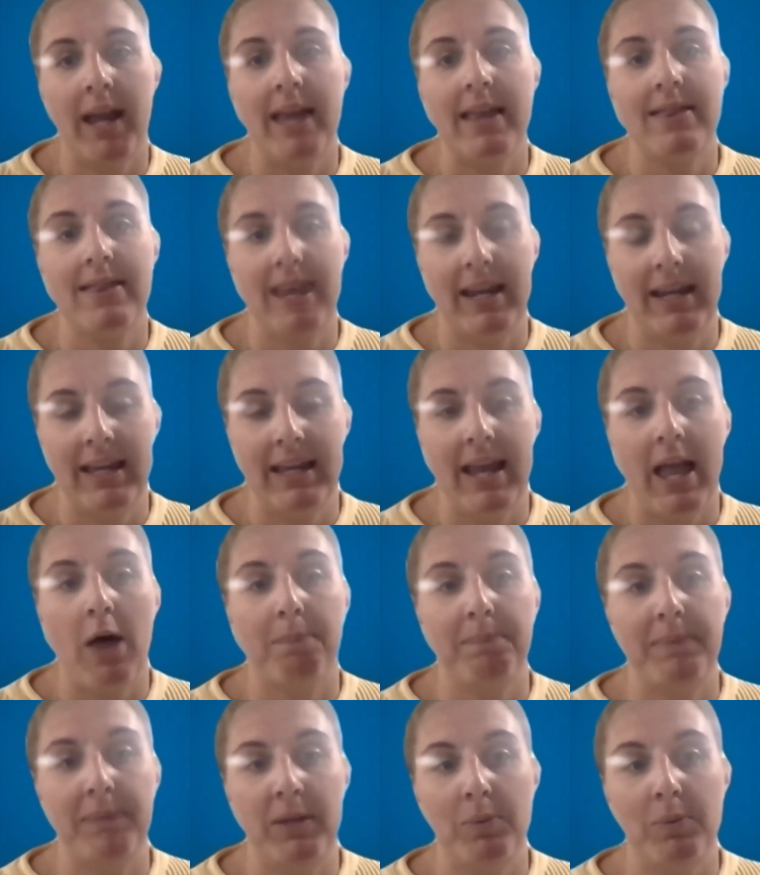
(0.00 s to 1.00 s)
and they can
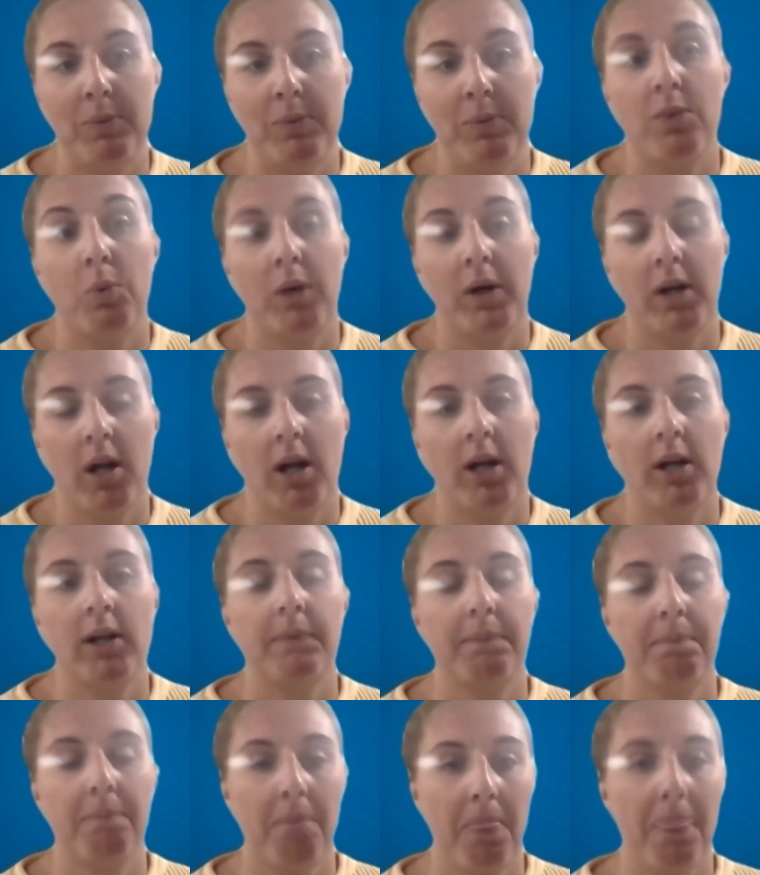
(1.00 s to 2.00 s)
help you with the word
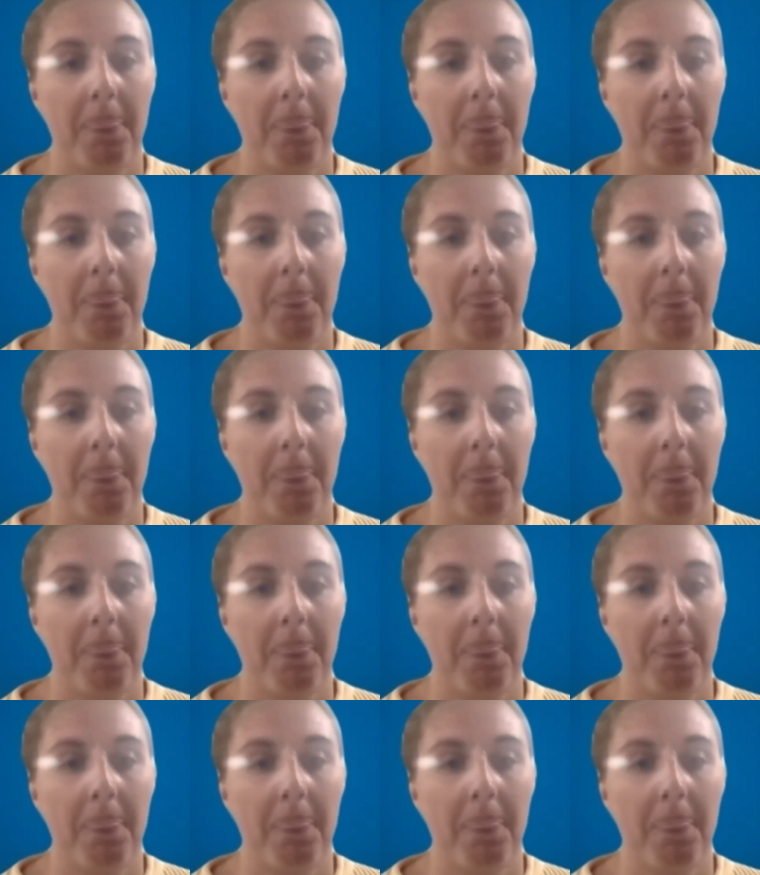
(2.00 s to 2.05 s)
art.